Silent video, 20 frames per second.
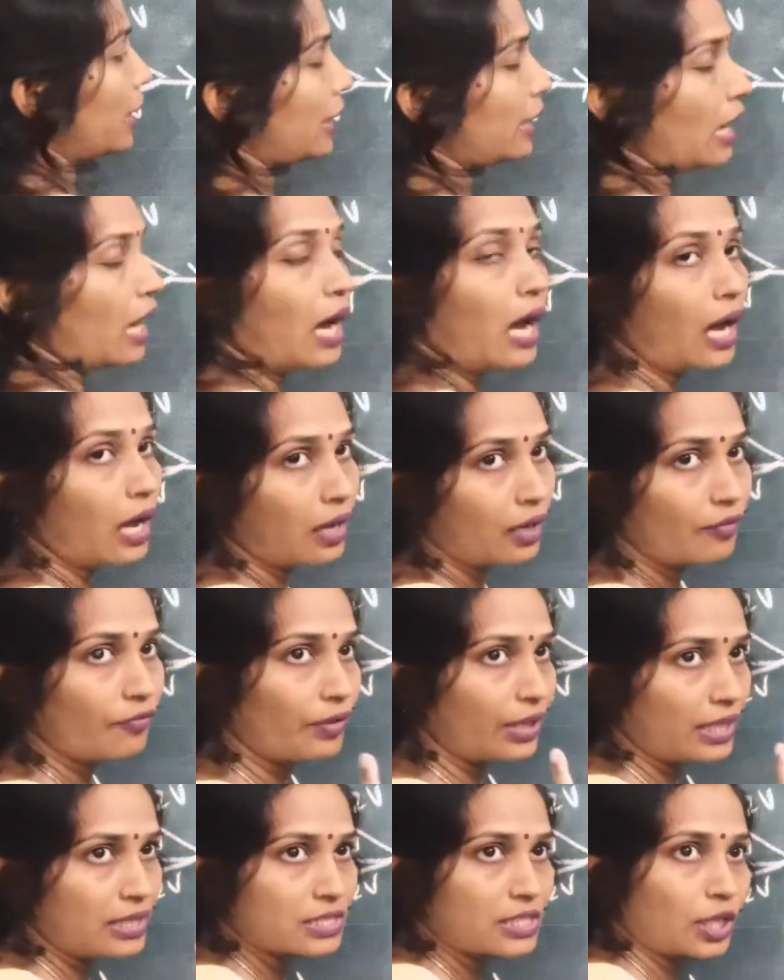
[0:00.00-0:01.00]
by
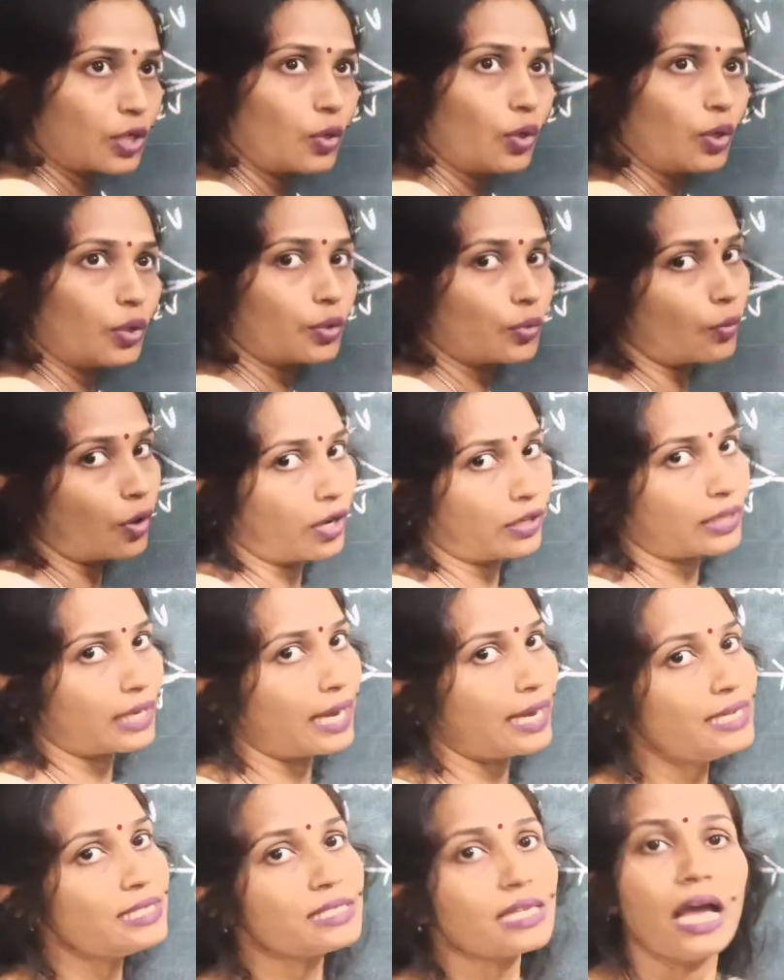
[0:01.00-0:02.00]
V is equal to what,
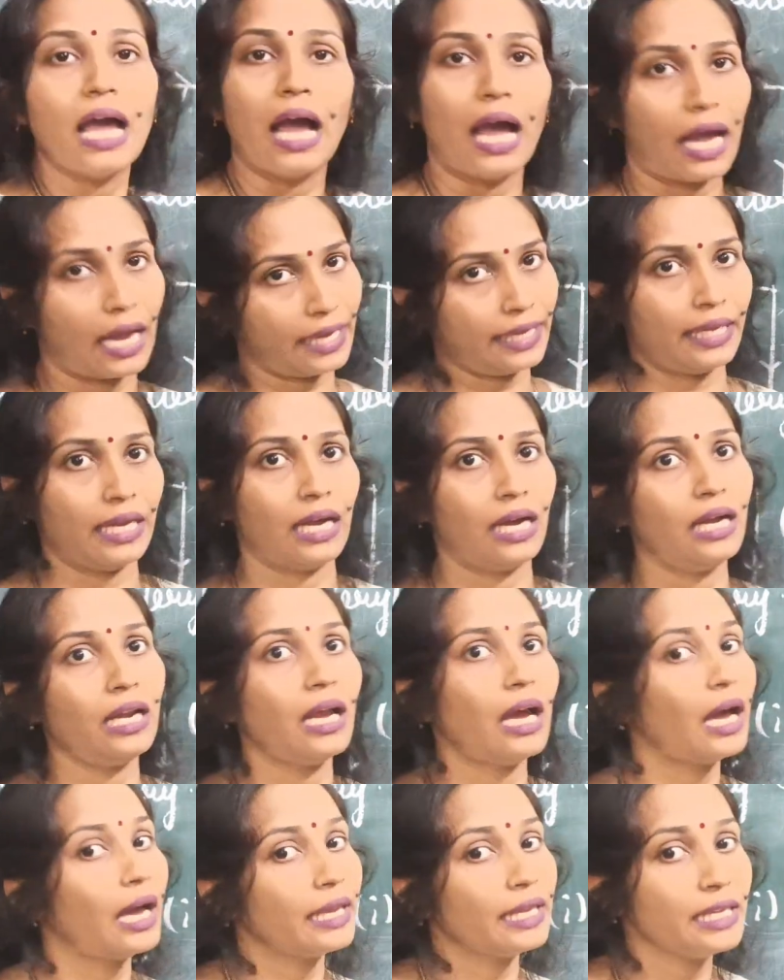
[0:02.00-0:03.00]
guys?
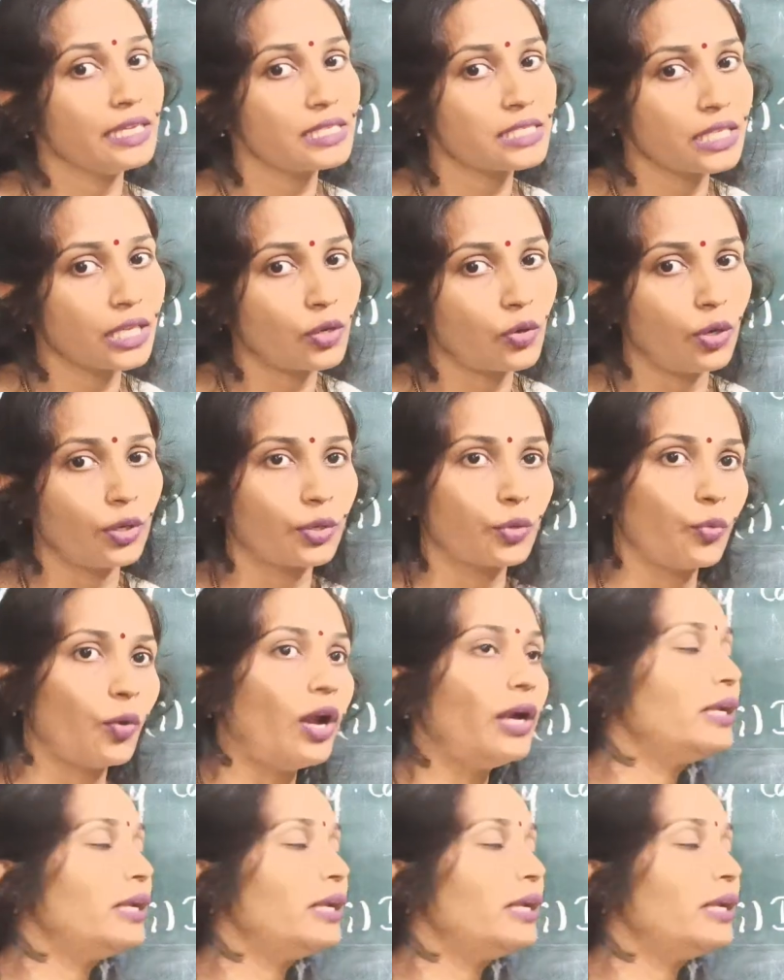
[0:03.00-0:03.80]
IR. I is equal to